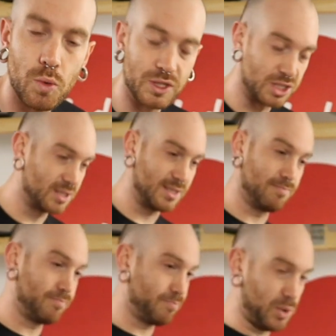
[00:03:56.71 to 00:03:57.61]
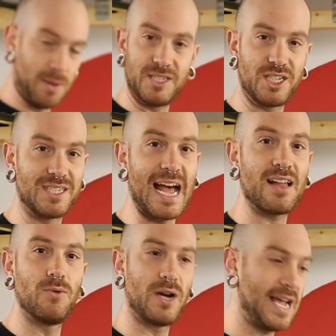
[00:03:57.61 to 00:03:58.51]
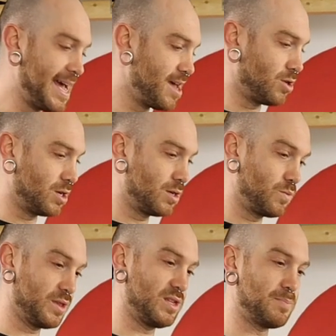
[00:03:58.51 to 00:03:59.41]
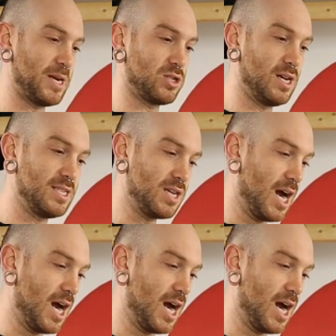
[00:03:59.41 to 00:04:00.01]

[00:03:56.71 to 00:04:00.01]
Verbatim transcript: which is pretty much exactly what I had on with the specialized